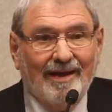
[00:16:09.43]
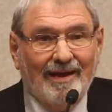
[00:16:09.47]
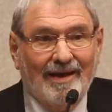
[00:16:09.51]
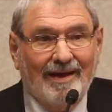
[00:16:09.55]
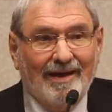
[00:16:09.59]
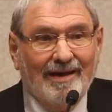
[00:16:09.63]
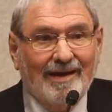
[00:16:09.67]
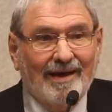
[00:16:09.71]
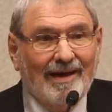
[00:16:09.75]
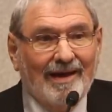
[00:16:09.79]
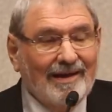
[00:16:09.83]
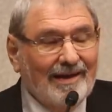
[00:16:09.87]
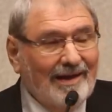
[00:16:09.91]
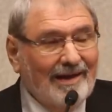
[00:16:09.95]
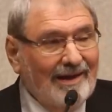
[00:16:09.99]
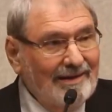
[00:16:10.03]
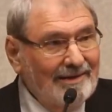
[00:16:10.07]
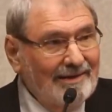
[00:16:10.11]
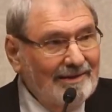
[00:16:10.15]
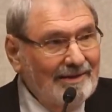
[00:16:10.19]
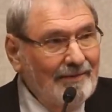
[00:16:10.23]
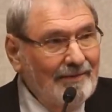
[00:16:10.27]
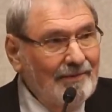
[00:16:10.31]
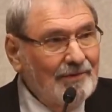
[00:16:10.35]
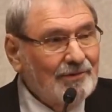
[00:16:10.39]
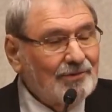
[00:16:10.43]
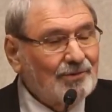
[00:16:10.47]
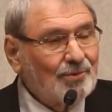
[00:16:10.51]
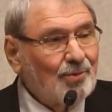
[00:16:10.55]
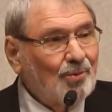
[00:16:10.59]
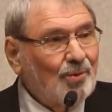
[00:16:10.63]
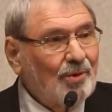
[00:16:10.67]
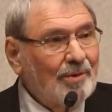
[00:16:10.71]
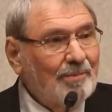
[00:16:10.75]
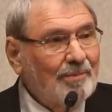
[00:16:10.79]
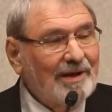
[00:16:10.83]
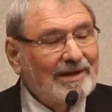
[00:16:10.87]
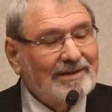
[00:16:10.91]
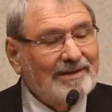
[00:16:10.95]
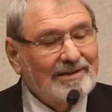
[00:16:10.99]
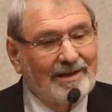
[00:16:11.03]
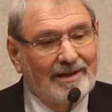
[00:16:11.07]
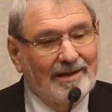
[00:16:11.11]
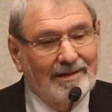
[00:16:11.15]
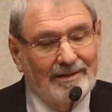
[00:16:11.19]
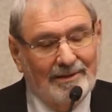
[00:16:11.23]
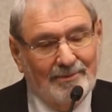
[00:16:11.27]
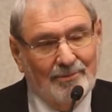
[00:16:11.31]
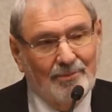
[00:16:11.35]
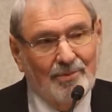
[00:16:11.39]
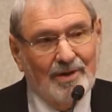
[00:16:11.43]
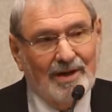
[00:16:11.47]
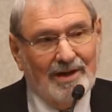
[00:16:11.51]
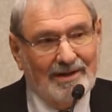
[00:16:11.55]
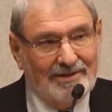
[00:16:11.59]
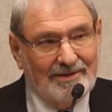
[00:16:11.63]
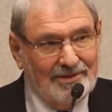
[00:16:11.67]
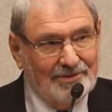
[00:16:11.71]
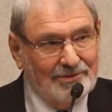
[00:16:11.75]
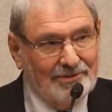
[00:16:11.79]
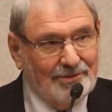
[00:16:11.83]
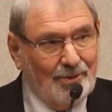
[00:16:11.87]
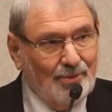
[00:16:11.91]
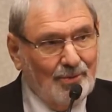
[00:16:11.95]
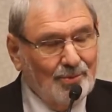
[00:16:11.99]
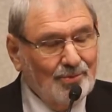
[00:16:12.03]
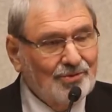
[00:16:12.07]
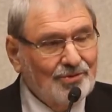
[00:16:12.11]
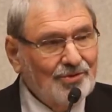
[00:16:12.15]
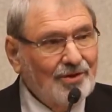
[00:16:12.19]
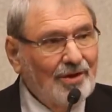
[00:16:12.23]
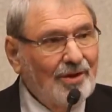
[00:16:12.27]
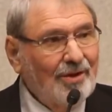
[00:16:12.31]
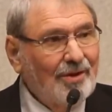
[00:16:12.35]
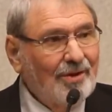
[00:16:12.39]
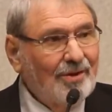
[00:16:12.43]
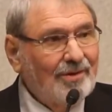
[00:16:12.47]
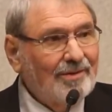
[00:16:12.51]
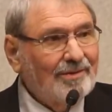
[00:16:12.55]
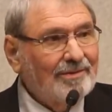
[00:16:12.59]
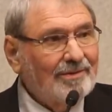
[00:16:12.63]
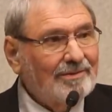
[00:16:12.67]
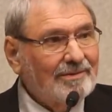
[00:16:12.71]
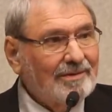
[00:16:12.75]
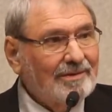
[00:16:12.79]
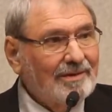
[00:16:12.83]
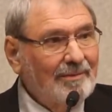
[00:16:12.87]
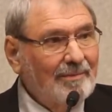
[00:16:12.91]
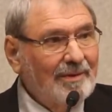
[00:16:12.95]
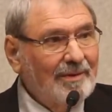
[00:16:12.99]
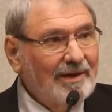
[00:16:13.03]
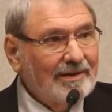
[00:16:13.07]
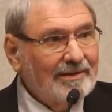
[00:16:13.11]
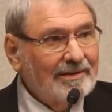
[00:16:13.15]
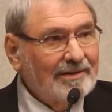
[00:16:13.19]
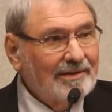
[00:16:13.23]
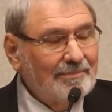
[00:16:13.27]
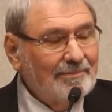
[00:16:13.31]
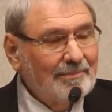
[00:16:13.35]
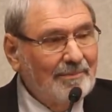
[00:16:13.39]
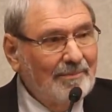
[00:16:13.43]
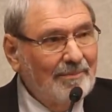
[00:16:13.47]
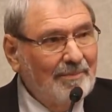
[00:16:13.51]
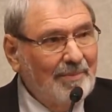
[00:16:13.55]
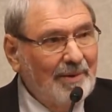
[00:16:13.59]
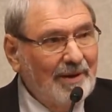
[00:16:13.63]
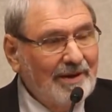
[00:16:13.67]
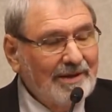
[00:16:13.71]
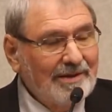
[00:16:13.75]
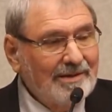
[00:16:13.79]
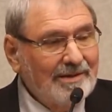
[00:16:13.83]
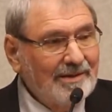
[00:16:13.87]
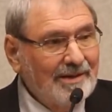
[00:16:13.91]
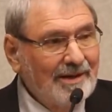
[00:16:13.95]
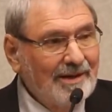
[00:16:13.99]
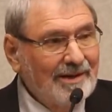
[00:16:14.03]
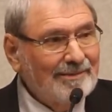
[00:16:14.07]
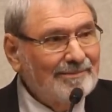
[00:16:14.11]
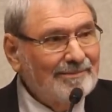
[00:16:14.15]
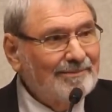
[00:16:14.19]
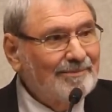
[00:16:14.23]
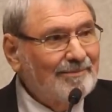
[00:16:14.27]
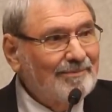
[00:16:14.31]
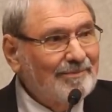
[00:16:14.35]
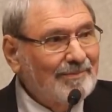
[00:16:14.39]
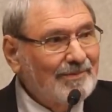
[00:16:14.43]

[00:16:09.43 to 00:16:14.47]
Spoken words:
and I ended the story by telling them what I just told y'all about the pay cut